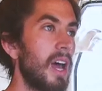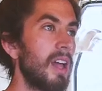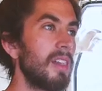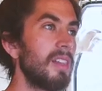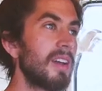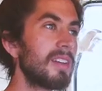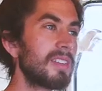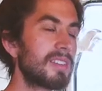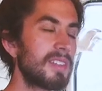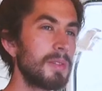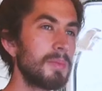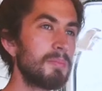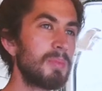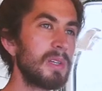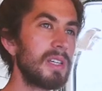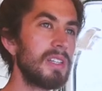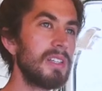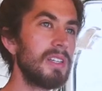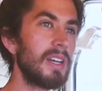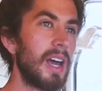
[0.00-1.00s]
I like to
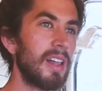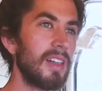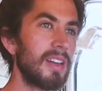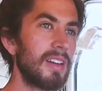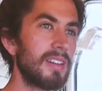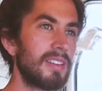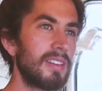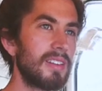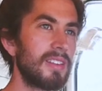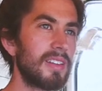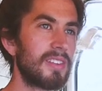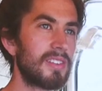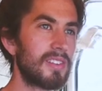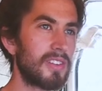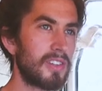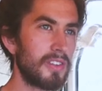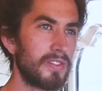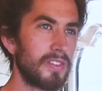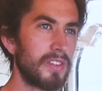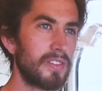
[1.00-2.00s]
be, I like to
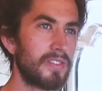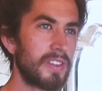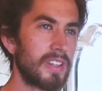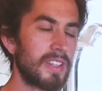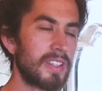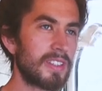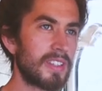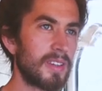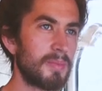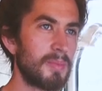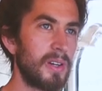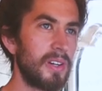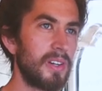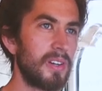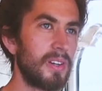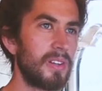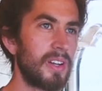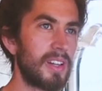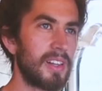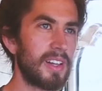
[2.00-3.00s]
discover things on my
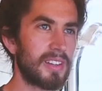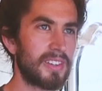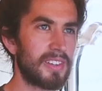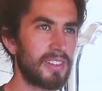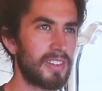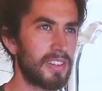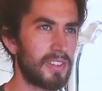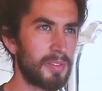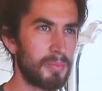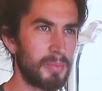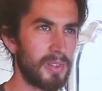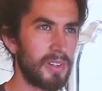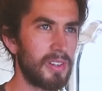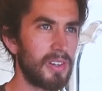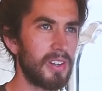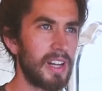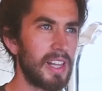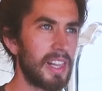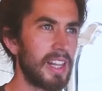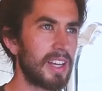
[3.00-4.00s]
own. I like to
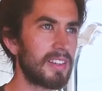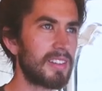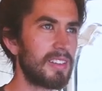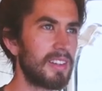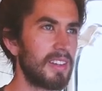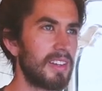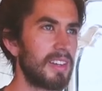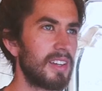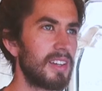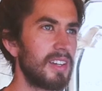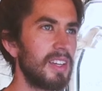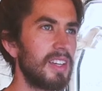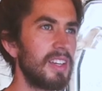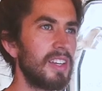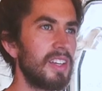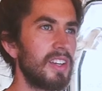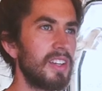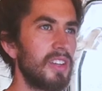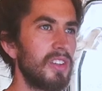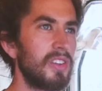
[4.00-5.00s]
explore. I like to
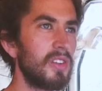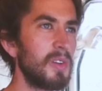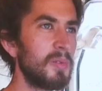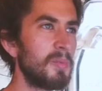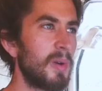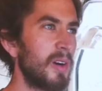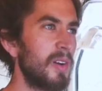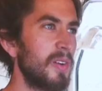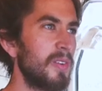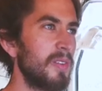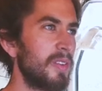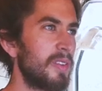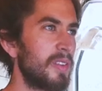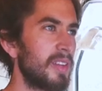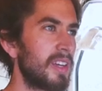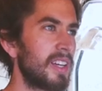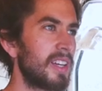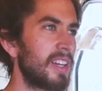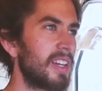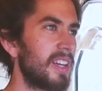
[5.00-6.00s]
do my own
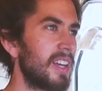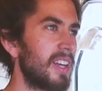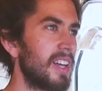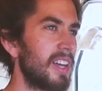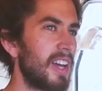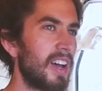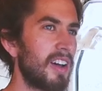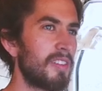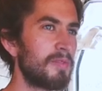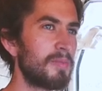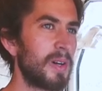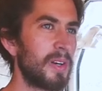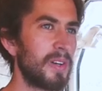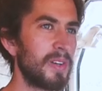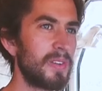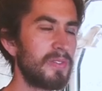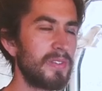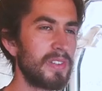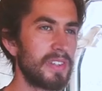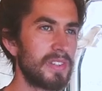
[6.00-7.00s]
thing, have my
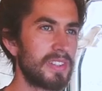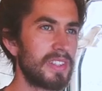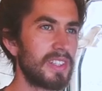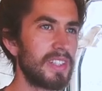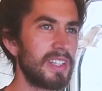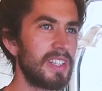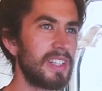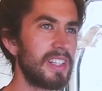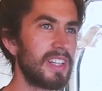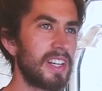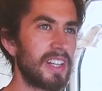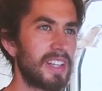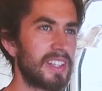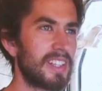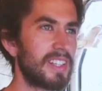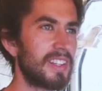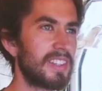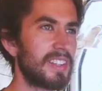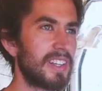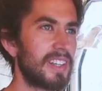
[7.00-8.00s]
own routine and
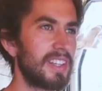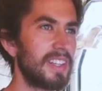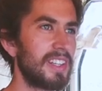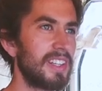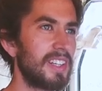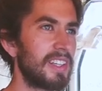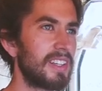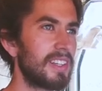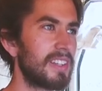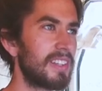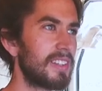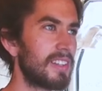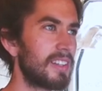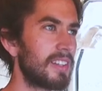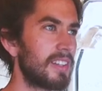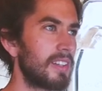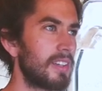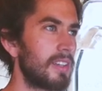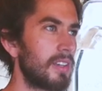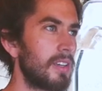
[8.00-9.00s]
things like this.
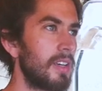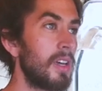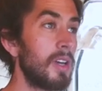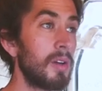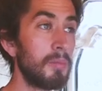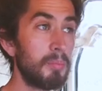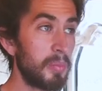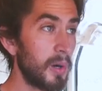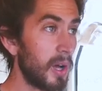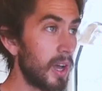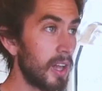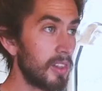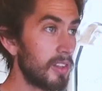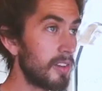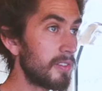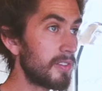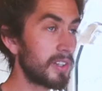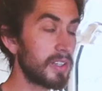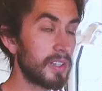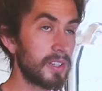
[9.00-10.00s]
But I
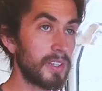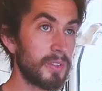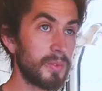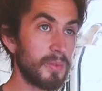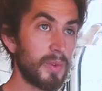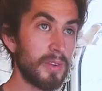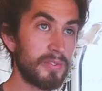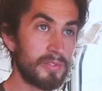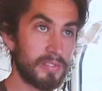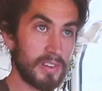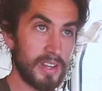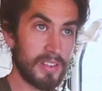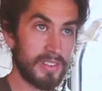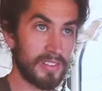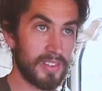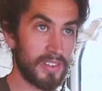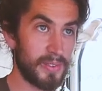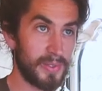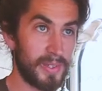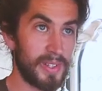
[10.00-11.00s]
love it with
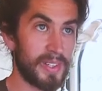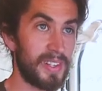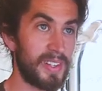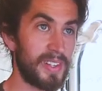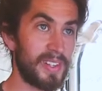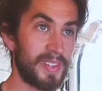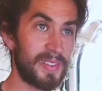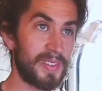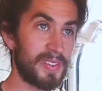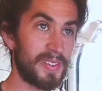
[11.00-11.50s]
friends as well.